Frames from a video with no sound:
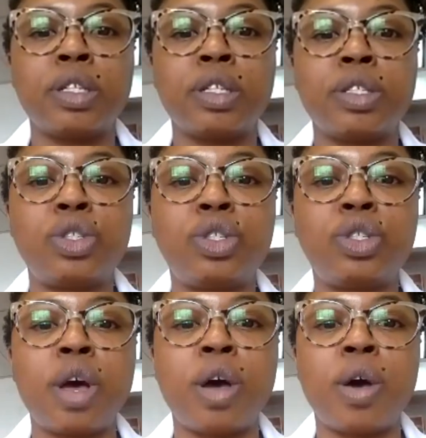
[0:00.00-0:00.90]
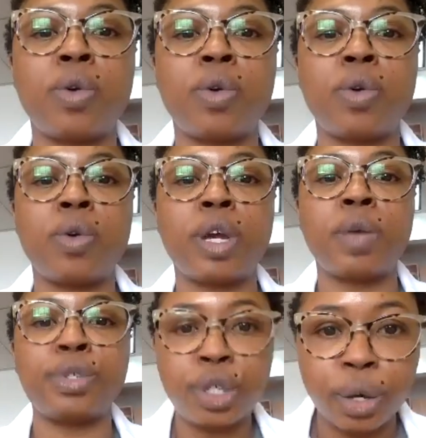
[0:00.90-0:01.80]
So number
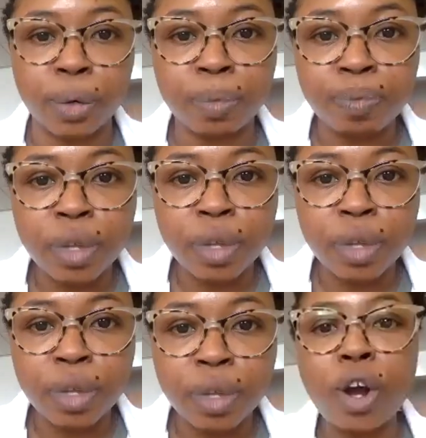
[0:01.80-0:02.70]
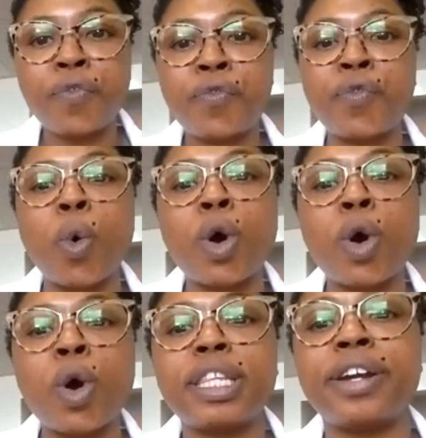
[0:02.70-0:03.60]
2, what are the
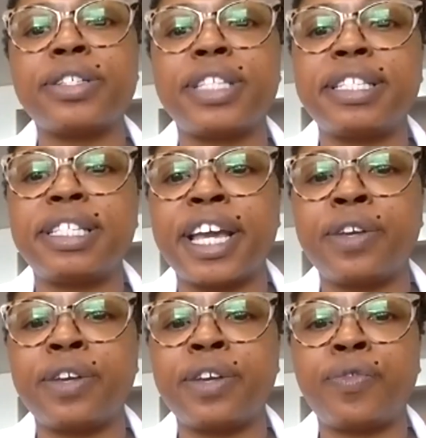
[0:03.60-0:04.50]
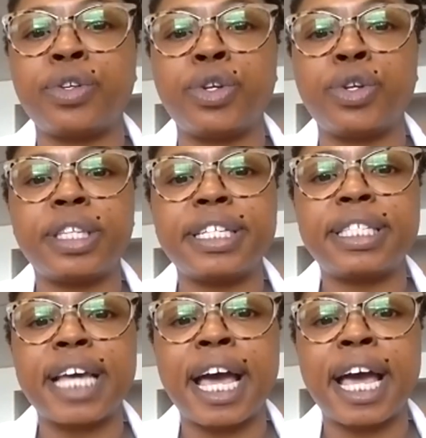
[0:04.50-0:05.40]
4 letters that stand for the
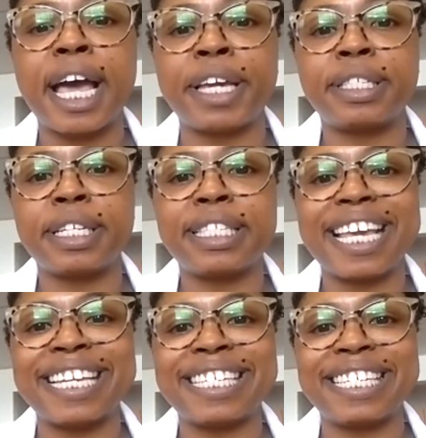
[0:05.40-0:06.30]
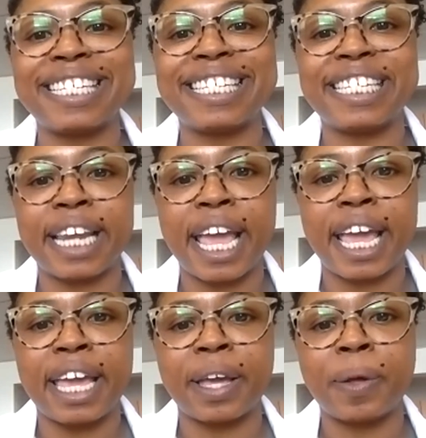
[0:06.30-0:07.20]
nucleotide bases in
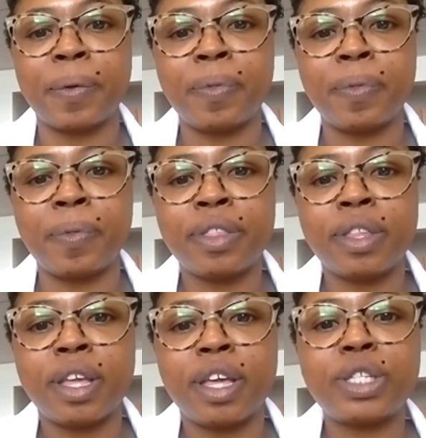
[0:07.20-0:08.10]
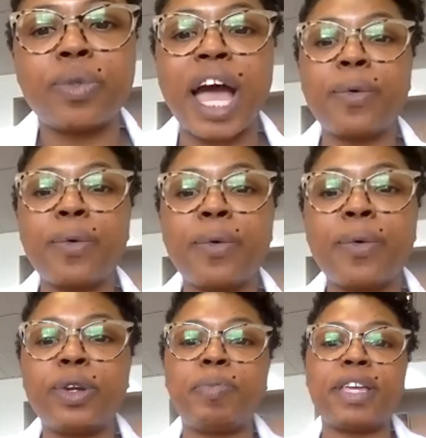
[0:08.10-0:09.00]
DNA? So that would
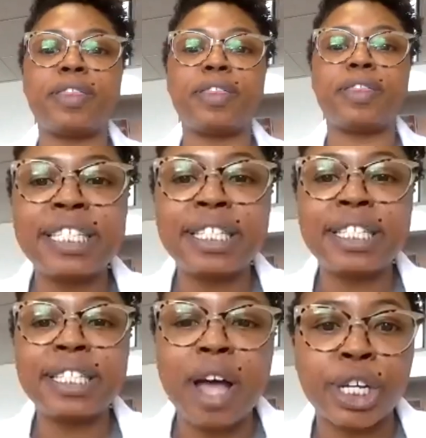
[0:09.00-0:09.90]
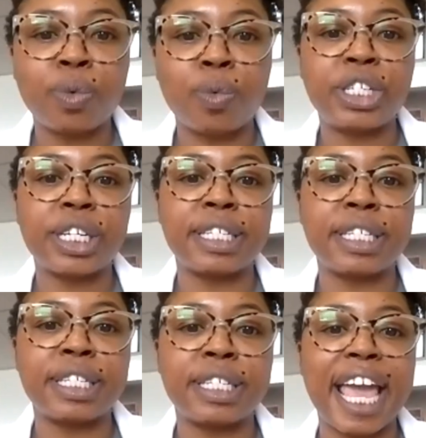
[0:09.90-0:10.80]
be the last option, which
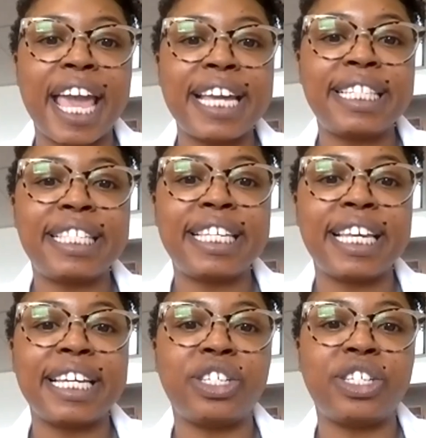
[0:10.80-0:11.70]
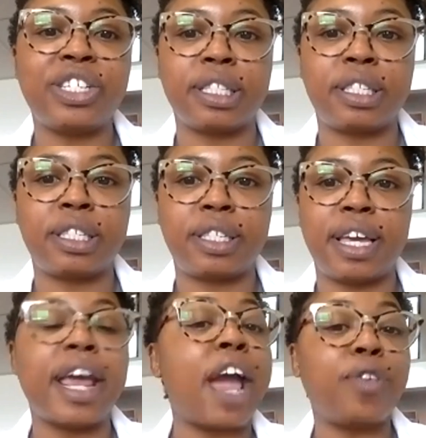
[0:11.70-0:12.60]
is A, T, G, and
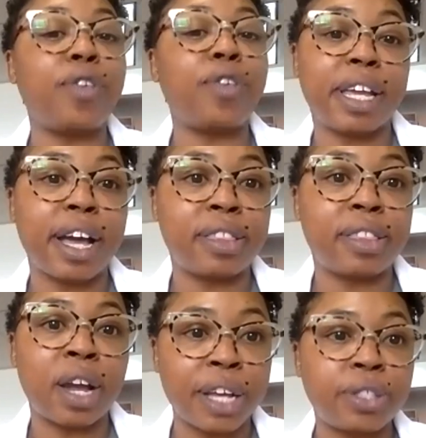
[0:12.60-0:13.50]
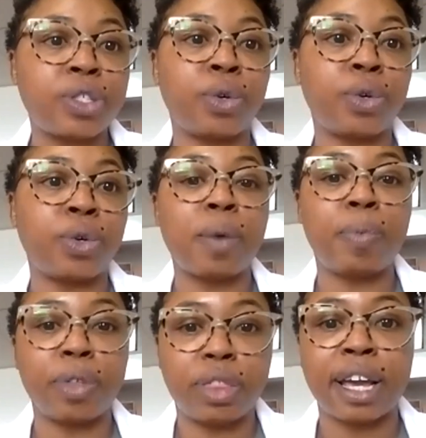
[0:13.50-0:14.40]
C. And everybody got that right, so good
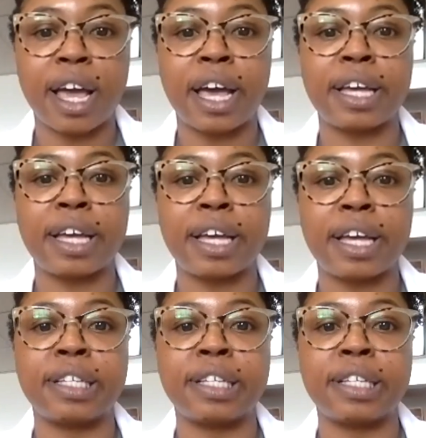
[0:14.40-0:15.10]
job with that, guys.